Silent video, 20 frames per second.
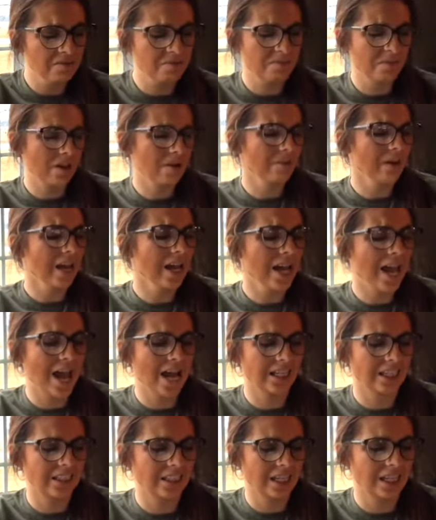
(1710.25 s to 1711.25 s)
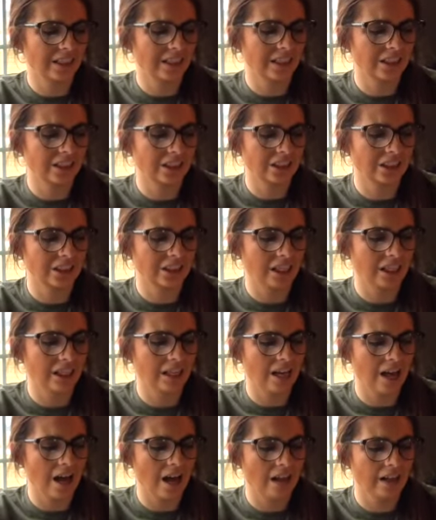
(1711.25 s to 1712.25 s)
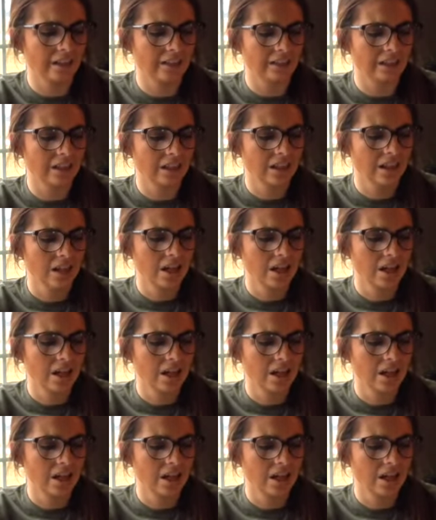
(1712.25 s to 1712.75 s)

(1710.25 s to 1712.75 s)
Maybe I accidentally just like got